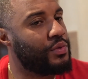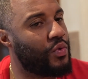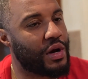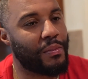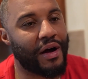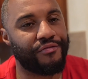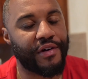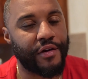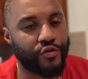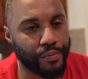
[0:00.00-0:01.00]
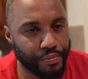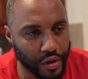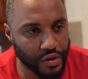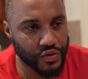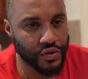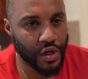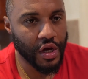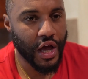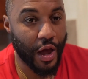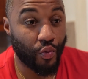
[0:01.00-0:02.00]
one of my favorite books
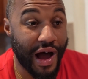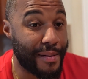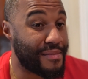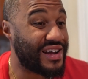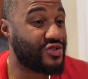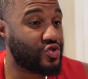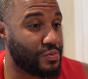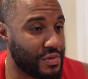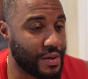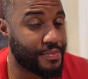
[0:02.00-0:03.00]
and why it matters to me,